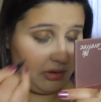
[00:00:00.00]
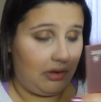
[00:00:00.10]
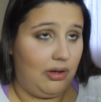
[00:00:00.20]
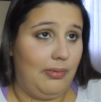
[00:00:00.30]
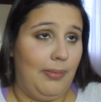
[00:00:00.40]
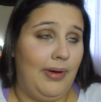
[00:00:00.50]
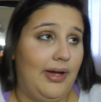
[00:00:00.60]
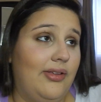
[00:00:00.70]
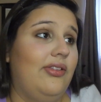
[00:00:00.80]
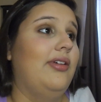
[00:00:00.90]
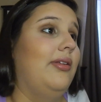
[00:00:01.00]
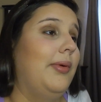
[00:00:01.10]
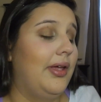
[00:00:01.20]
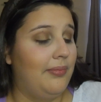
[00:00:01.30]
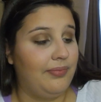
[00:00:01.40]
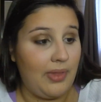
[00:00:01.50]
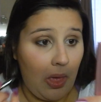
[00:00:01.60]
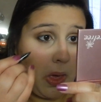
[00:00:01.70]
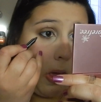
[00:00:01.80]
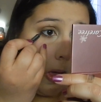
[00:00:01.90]
Oh, my back is killing me.
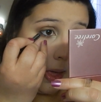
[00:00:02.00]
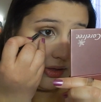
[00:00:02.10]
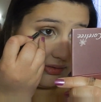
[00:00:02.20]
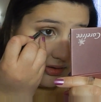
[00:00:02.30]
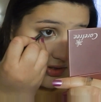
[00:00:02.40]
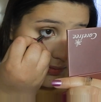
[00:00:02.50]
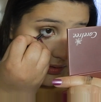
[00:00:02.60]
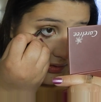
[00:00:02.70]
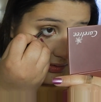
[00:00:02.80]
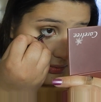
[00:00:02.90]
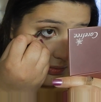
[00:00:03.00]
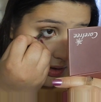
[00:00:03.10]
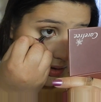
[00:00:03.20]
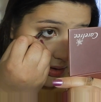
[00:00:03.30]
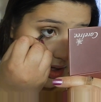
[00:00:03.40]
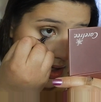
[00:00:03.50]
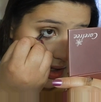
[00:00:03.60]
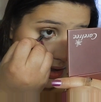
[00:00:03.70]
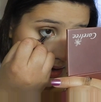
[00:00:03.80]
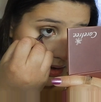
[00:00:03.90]
I just put this in the
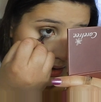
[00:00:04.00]
waterline